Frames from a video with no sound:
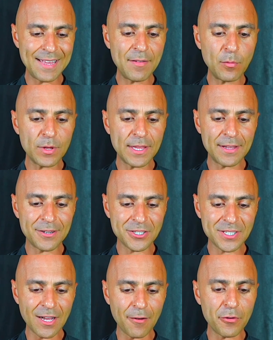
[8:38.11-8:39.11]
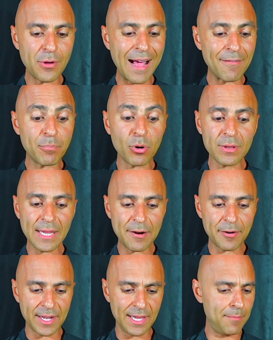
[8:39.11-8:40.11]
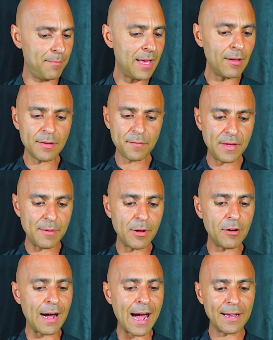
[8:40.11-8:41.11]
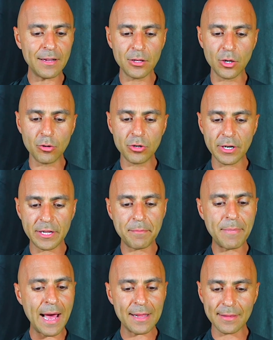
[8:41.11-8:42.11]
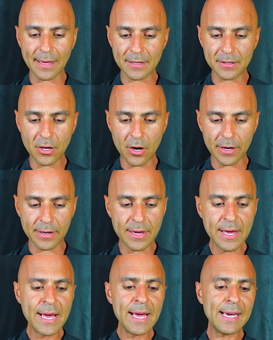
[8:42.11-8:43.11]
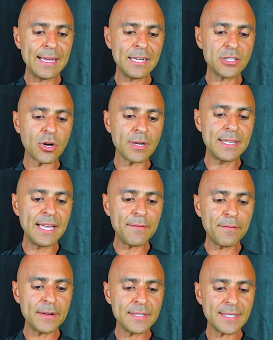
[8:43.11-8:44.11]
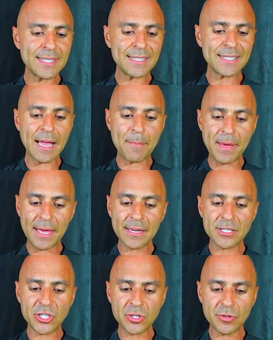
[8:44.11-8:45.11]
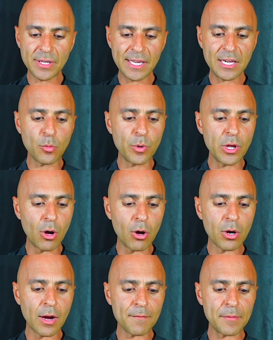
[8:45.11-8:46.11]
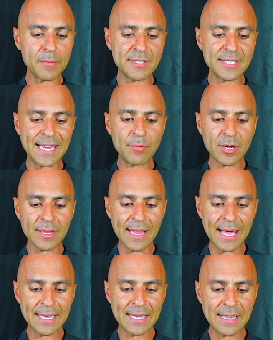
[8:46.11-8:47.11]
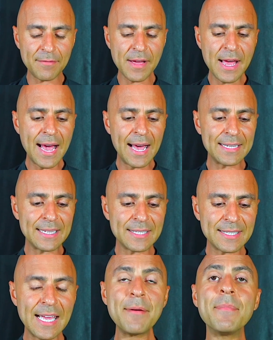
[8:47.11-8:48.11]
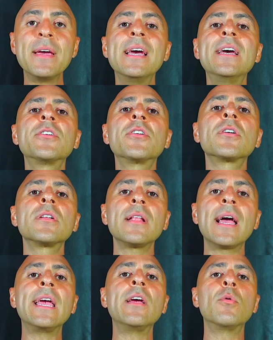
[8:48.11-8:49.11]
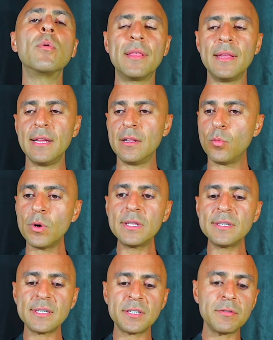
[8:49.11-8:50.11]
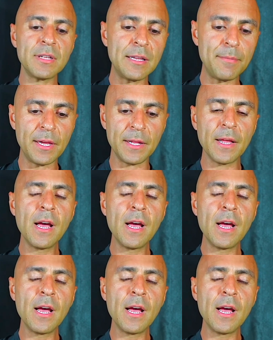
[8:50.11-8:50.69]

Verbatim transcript: Even within yourself, you have polarity male and female, high and low, good and bad, light and dark. It is our differences that make us unique. We all come from the same collective and the same inner light within. What does this really mean?